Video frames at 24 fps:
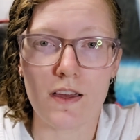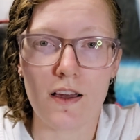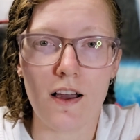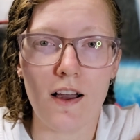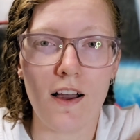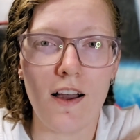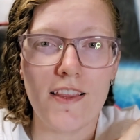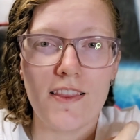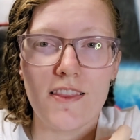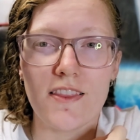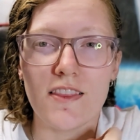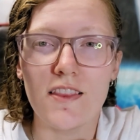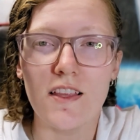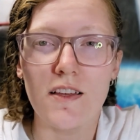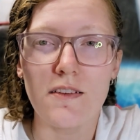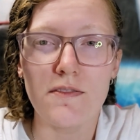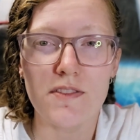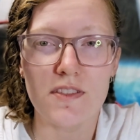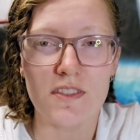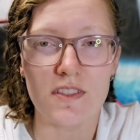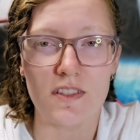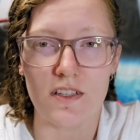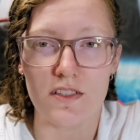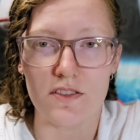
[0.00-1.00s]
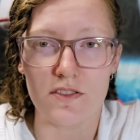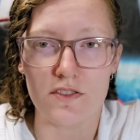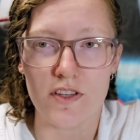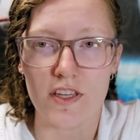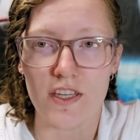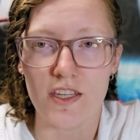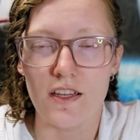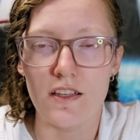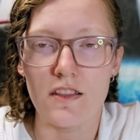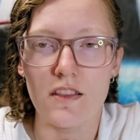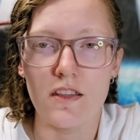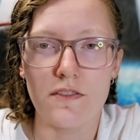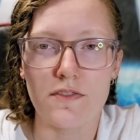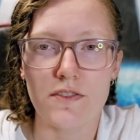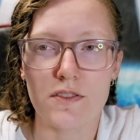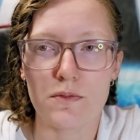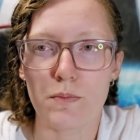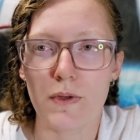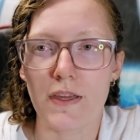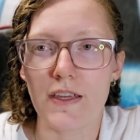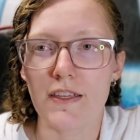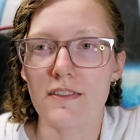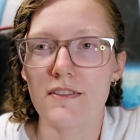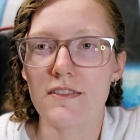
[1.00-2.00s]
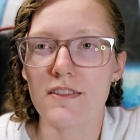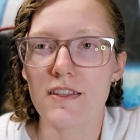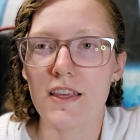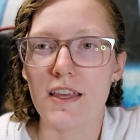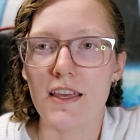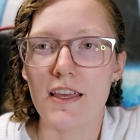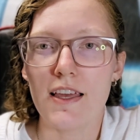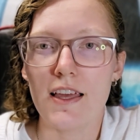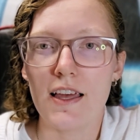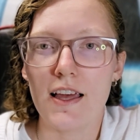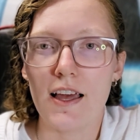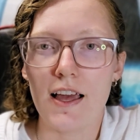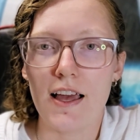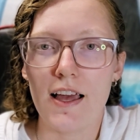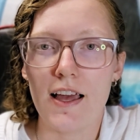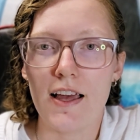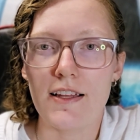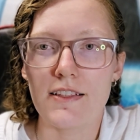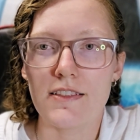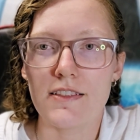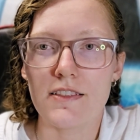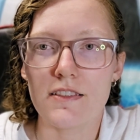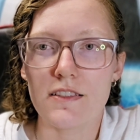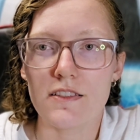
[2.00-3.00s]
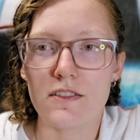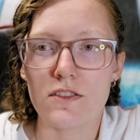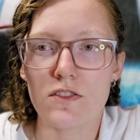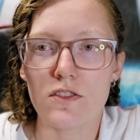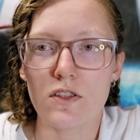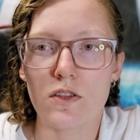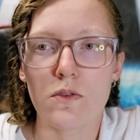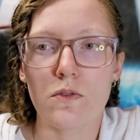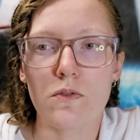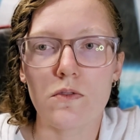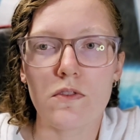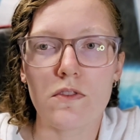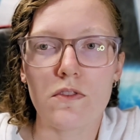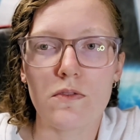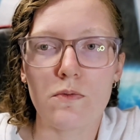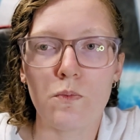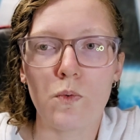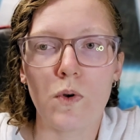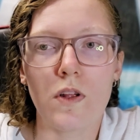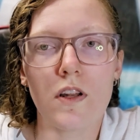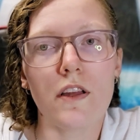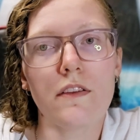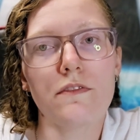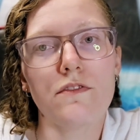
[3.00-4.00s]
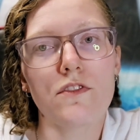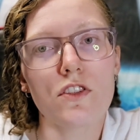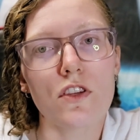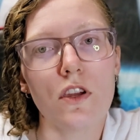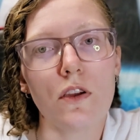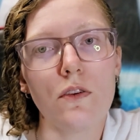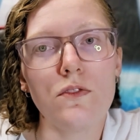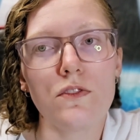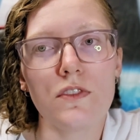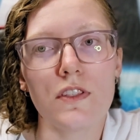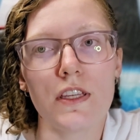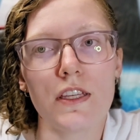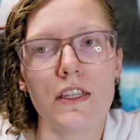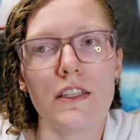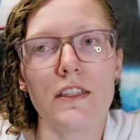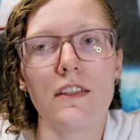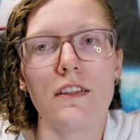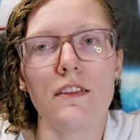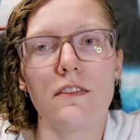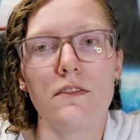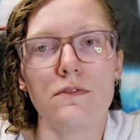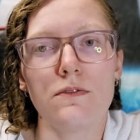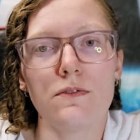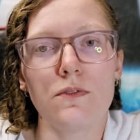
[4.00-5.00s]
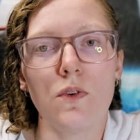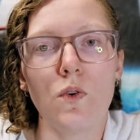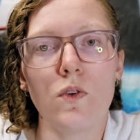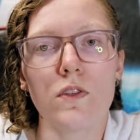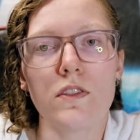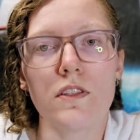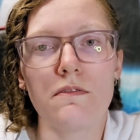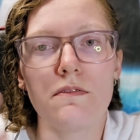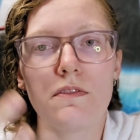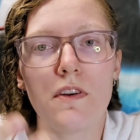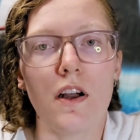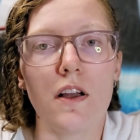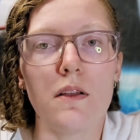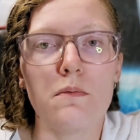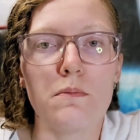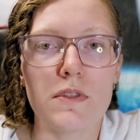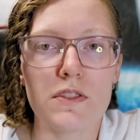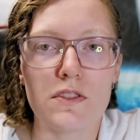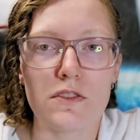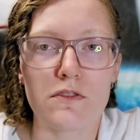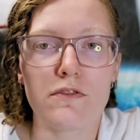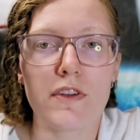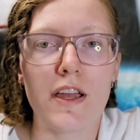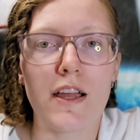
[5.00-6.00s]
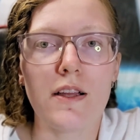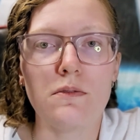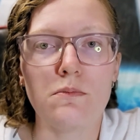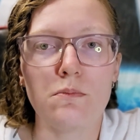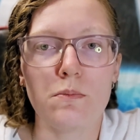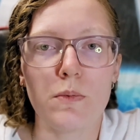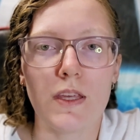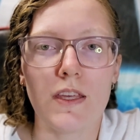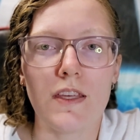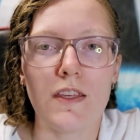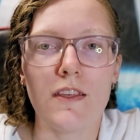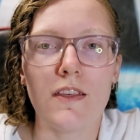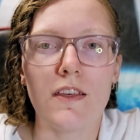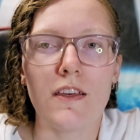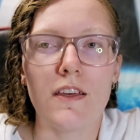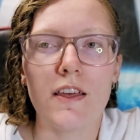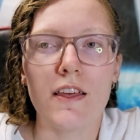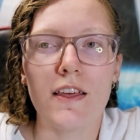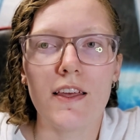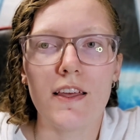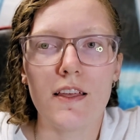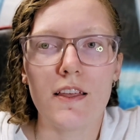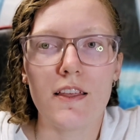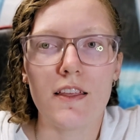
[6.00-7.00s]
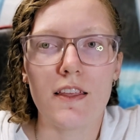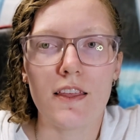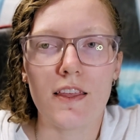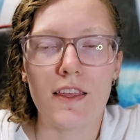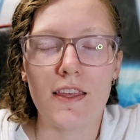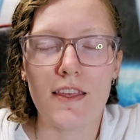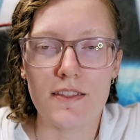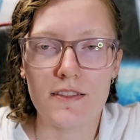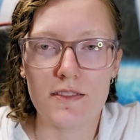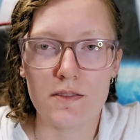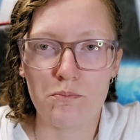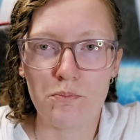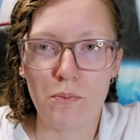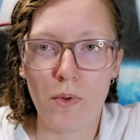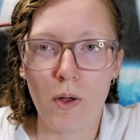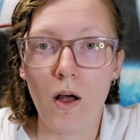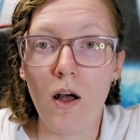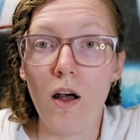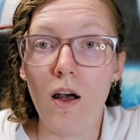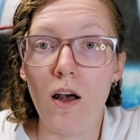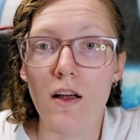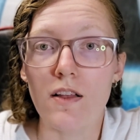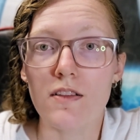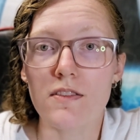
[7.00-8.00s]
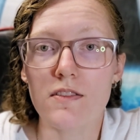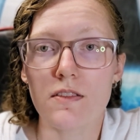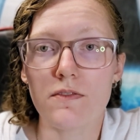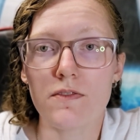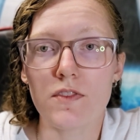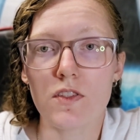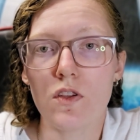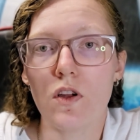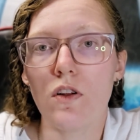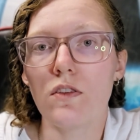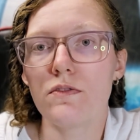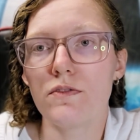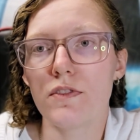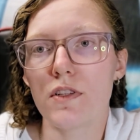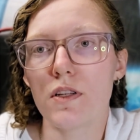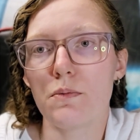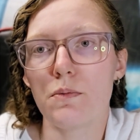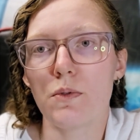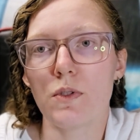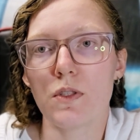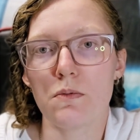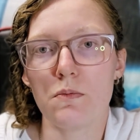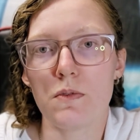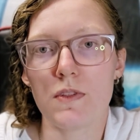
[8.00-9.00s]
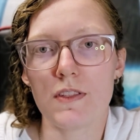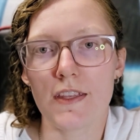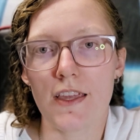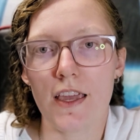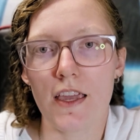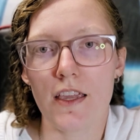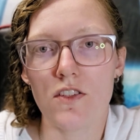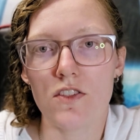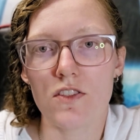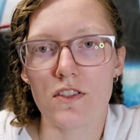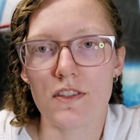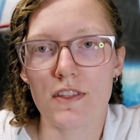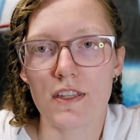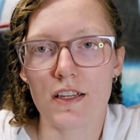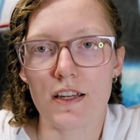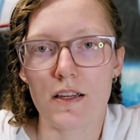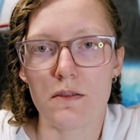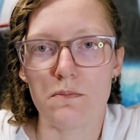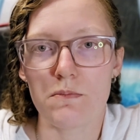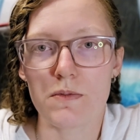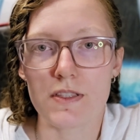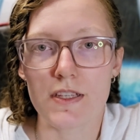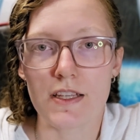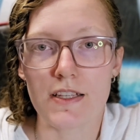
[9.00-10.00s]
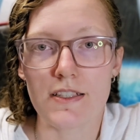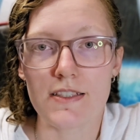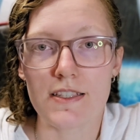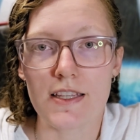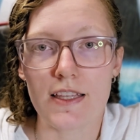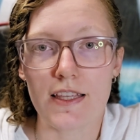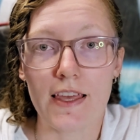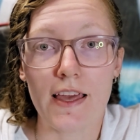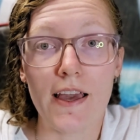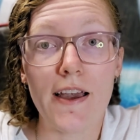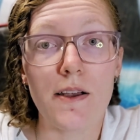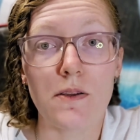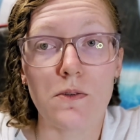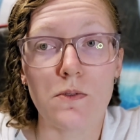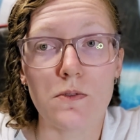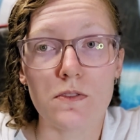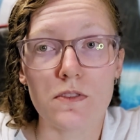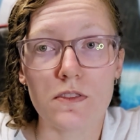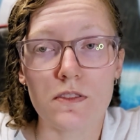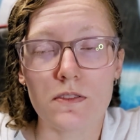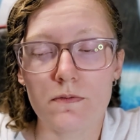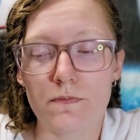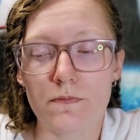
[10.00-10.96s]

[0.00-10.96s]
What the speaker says: I love Star Trek. I love space. And so what I've chosen for an environment around me is part of the nonverbal communication that I'm sending out.